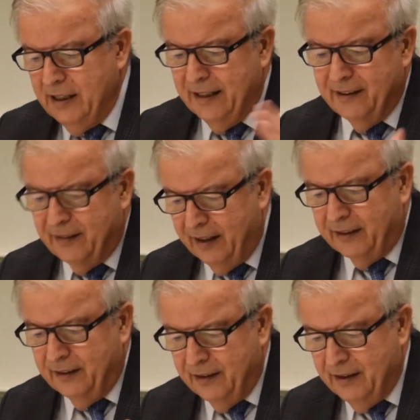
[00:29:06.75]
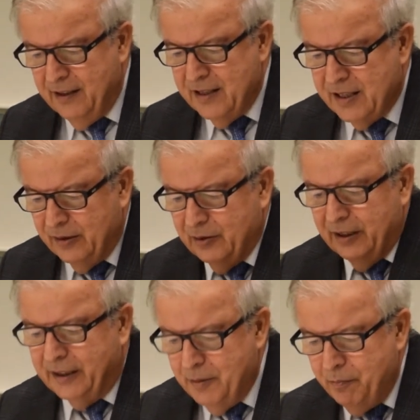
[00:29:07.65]
and the second. So they're
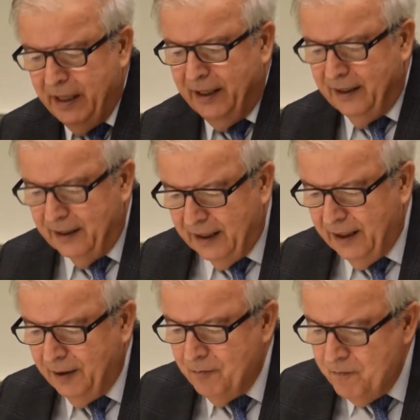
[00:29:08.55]
competing, yeah?